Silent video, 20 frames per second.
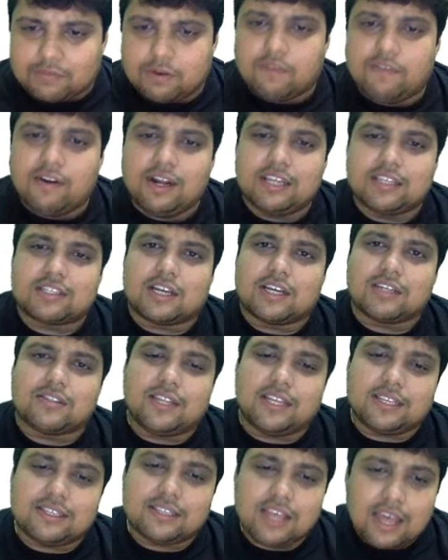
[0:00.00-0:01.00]
we will discuss
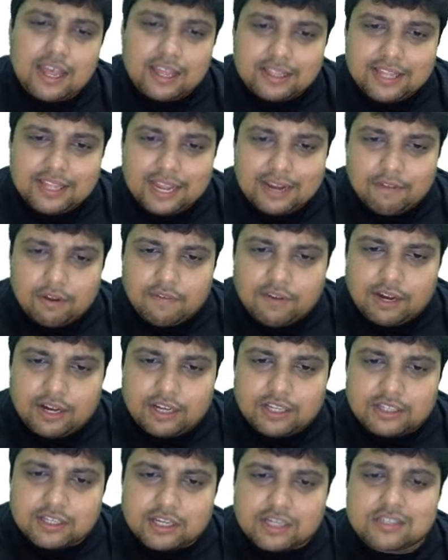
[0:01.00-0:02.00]
this, then we will
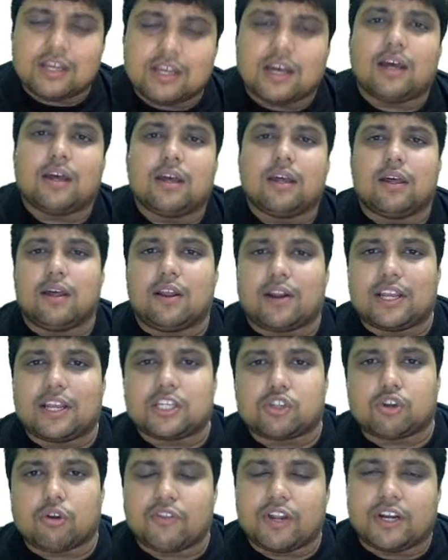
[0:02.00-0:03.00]
discuss the
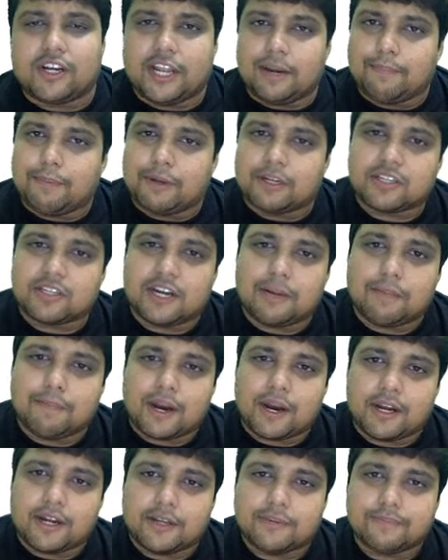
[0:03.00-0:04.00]
rest of the 10% part.